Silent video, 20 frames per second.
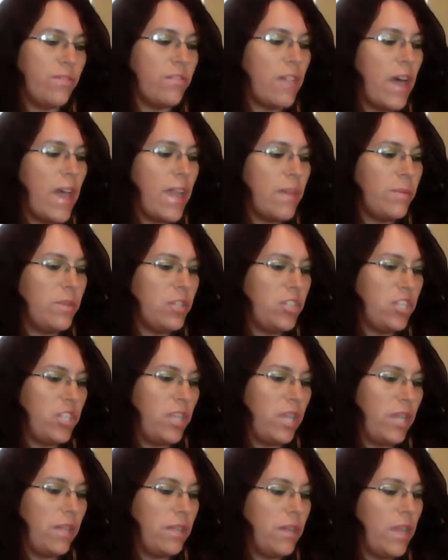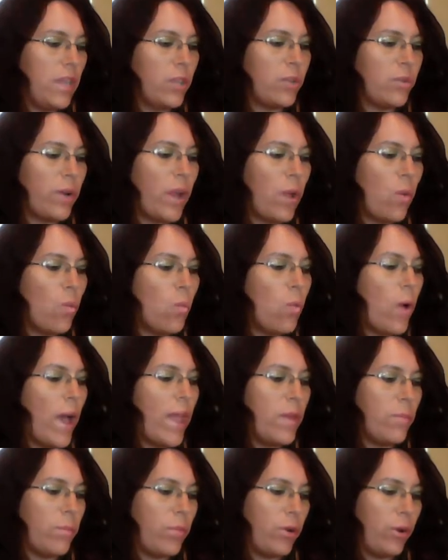flying machine, a great
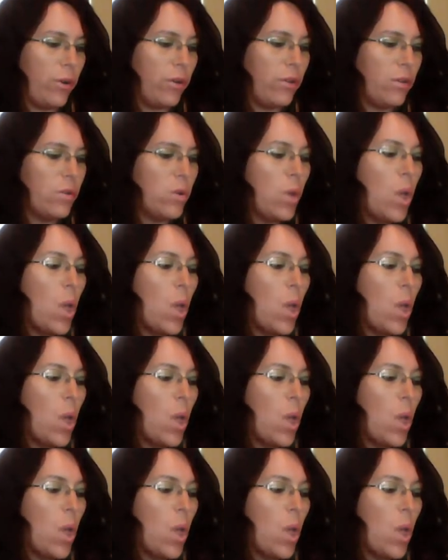white bird.